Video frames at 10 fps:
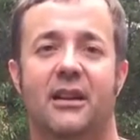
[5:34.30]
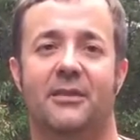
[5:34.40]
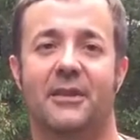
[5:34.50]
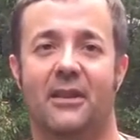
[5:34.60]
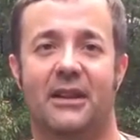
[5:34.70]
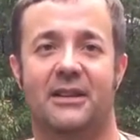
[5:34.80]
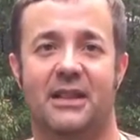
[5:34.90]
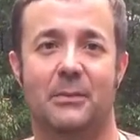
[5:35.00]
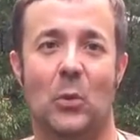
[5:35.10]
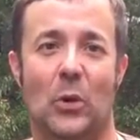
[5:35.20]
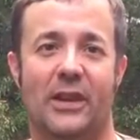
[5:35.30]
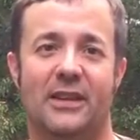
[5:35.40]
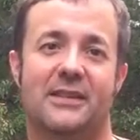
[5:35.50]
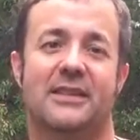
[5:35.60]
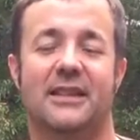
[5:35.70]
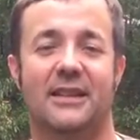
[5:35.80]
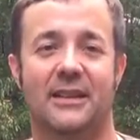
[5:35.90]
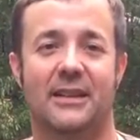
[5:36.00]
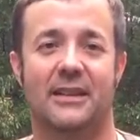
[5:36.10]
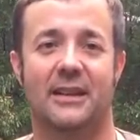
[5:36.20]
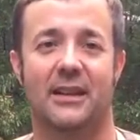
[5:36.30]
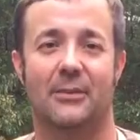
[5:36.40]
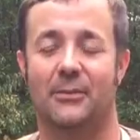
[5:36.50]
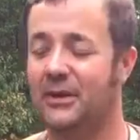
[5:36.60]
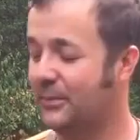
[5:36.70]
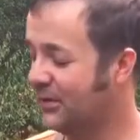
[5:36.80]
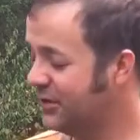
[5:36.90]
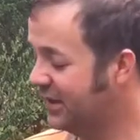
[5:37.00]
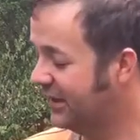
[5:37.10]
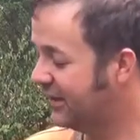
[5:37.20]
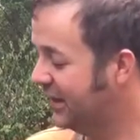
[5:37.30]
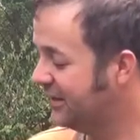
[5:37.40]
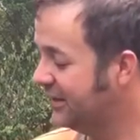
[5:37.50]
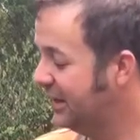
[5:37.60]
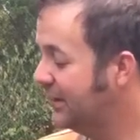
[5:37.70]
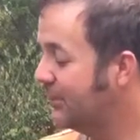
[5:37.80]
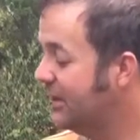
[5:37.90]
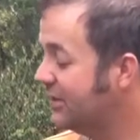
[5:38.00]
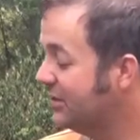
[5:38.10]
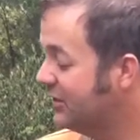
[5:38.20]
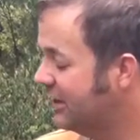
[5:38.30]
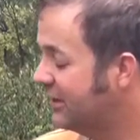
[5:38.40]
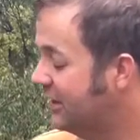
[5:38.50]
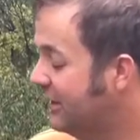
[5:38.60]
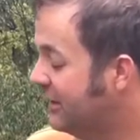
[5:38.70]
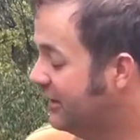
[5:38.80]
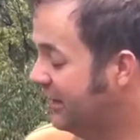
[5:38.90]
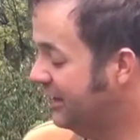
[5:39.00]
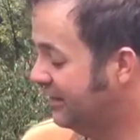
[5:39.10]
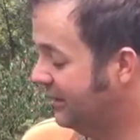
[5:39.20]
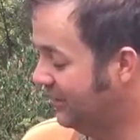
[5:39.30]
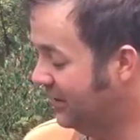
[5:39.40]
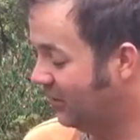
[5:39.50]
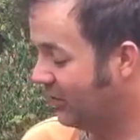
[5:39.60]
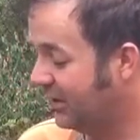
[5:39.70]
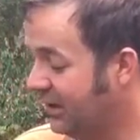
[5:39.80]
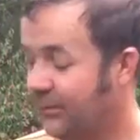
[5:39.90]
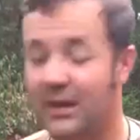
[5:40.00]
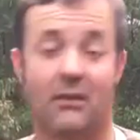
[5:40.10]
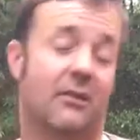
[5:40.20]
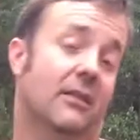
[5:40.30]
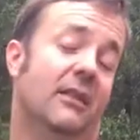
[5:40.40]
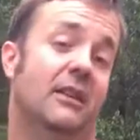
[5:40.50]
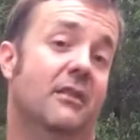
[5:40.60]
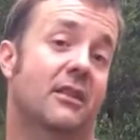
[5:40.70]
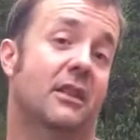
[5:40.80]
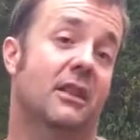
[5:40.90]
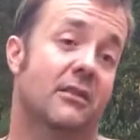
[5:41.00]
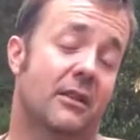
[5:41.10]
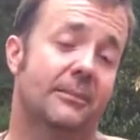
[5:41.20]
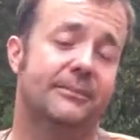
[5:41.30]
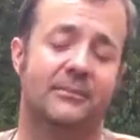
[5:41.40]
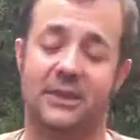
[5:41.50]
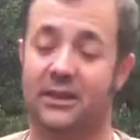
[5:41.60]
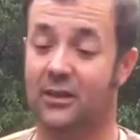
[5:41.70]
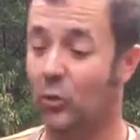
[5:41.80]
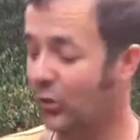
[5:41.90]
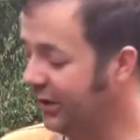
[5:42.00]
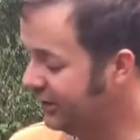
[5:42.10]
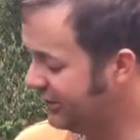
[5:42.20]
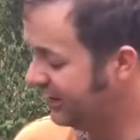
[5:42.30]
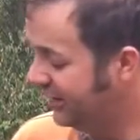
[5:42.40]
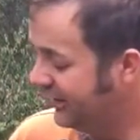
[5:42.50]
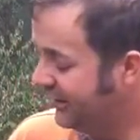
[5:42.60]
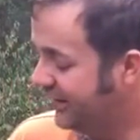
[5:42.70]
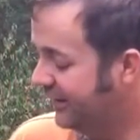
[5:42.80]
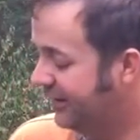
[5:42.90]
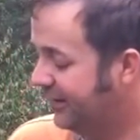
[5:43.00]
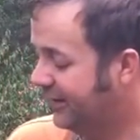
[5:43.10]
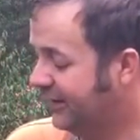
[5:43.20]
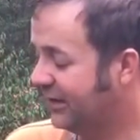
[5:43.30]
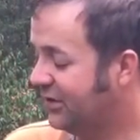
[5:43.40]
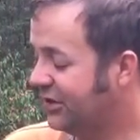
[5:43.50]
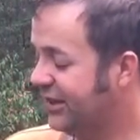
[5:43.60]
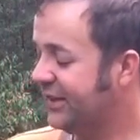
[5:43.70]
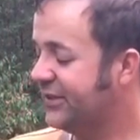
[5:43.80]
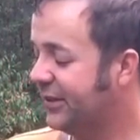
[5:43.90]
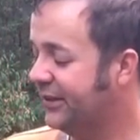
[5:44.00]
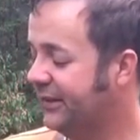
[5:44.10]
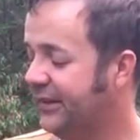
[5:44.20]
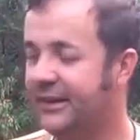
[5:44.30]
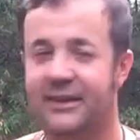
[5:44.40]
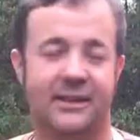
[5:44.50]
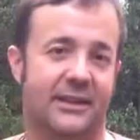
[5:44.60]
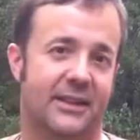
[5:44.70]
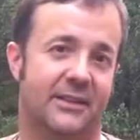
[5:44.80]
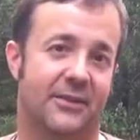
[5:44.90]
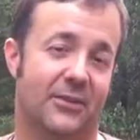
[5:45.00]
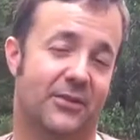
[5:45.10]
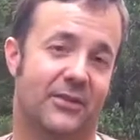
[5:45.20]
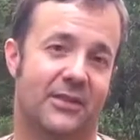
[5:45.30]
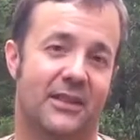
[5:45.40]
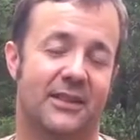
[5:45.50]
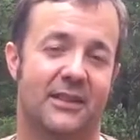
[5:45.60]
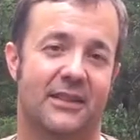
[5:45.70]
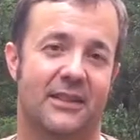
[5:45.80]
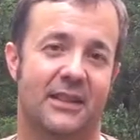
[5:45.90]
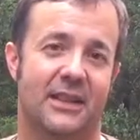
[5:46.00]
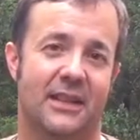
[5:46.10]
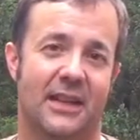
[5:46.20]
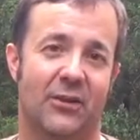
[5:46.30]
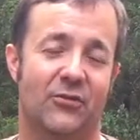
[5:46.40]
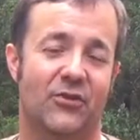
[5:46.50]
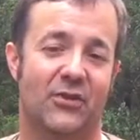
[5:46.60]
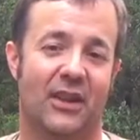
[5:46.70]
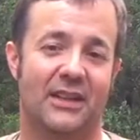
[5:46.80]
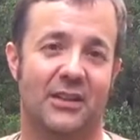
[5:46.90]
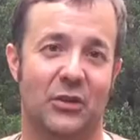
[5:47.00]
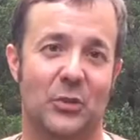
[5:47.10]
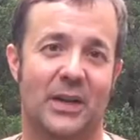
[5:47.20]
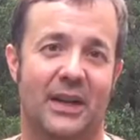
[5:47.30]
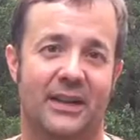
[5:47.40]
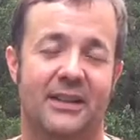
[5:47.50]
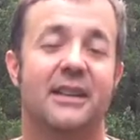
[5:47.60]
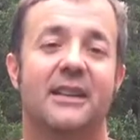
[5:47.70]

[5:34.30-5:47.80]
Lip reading: if you'd like to see more of this, I would really appreciate it. Thanks again. Please consider the Oregon Power electric chainsaw, cordless electric chainsaw. And if there's anything else you'd like to know about it,